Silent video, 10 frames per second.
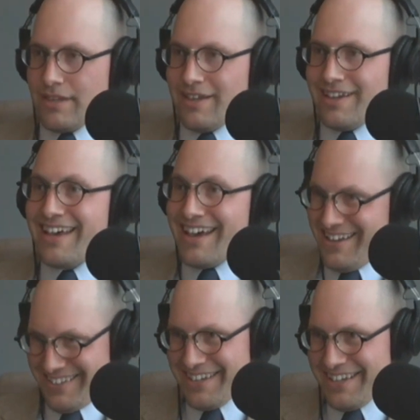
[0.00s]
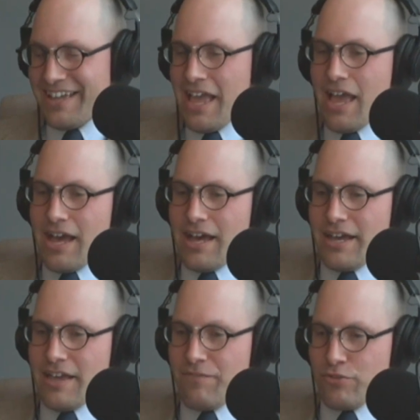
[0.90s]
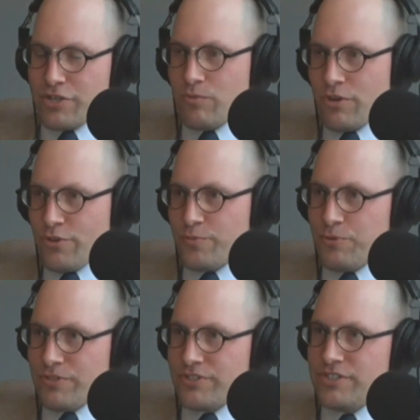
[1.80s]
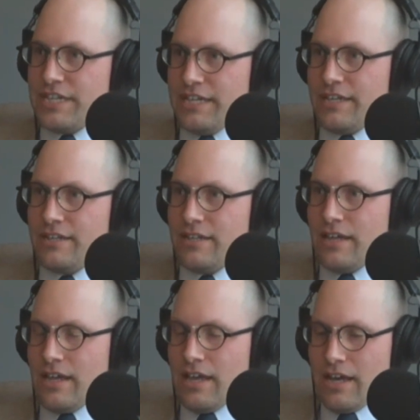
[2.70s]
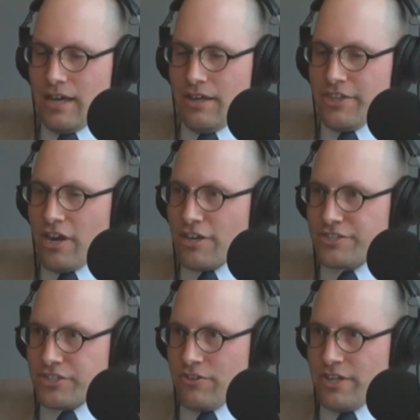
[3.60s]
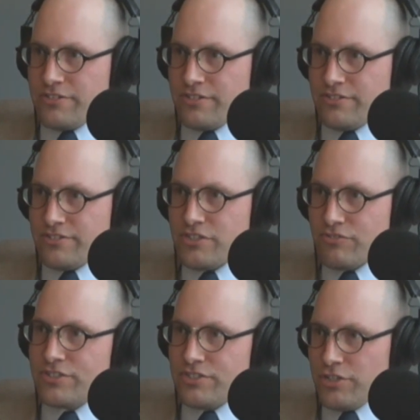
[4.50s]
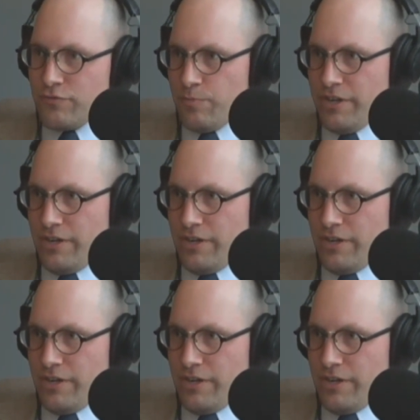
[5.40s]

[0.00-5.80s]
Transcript: Yeah. If you look at one of those buildings today, the odds are that it's in serious need of repair.